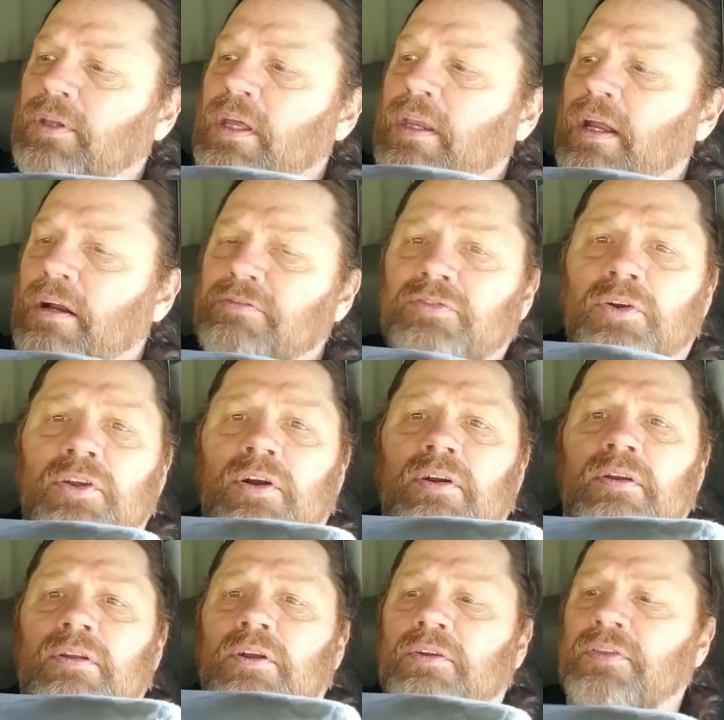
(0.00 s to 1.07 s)
in here for
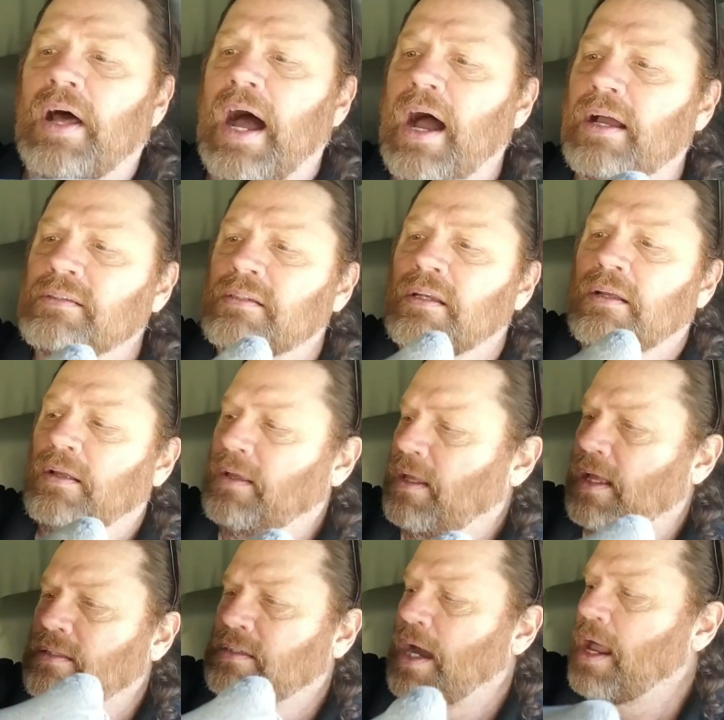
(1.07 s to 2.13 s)
your, your thighs.
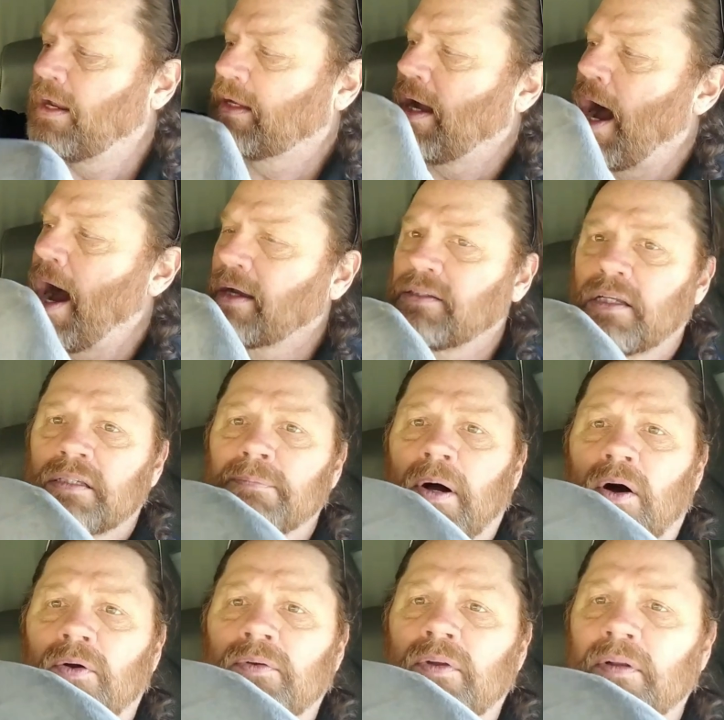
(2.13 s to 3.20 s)
It's got a coccyx
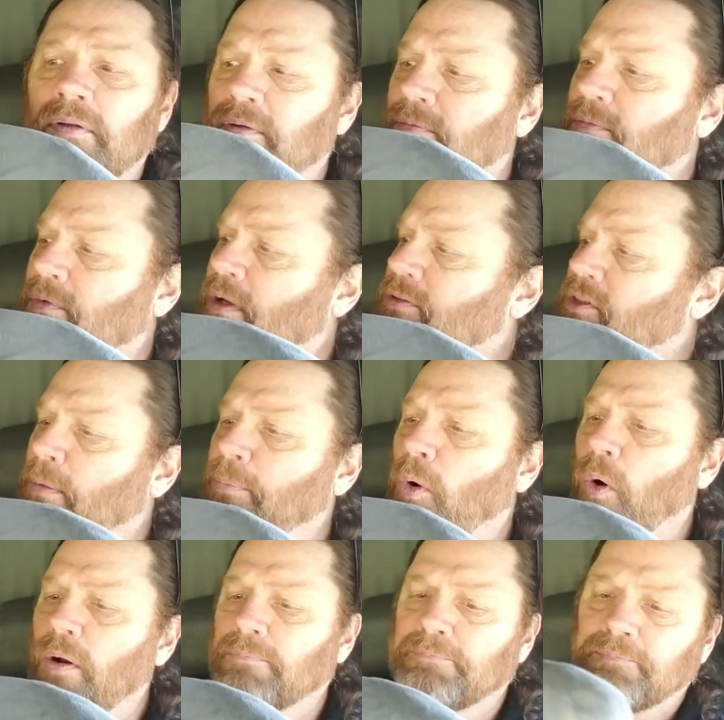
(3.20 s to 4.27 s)
bone
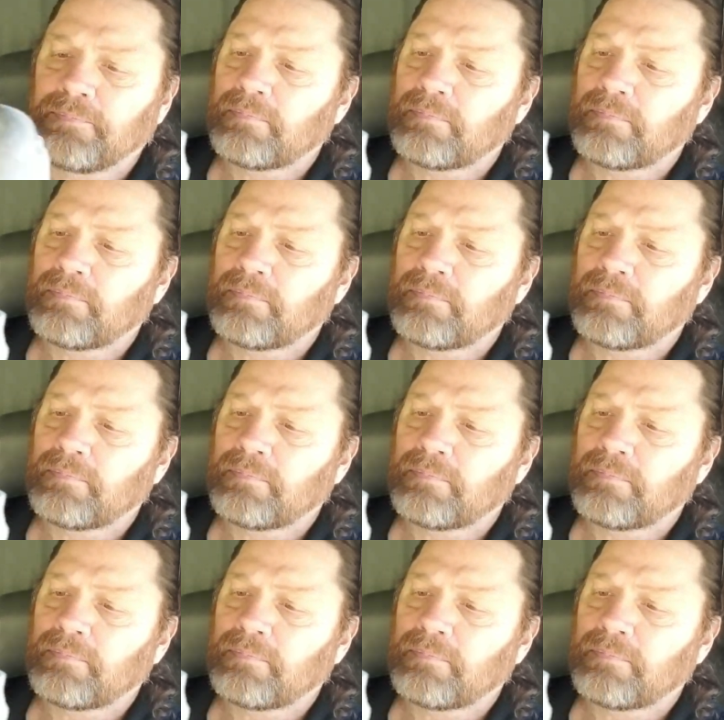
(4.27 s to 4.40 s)
support.